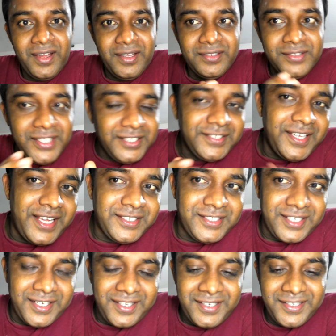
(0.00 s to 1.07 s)
This
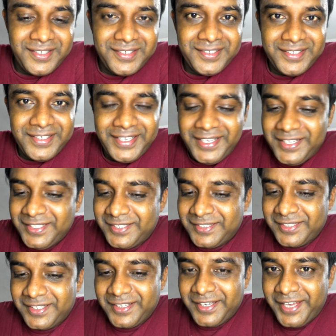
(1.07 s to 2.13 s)
lecture
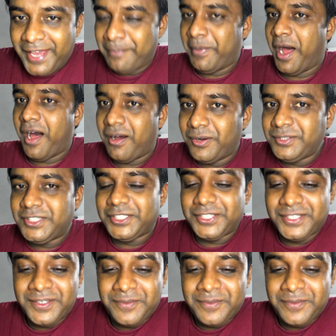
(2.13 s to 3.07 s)
is about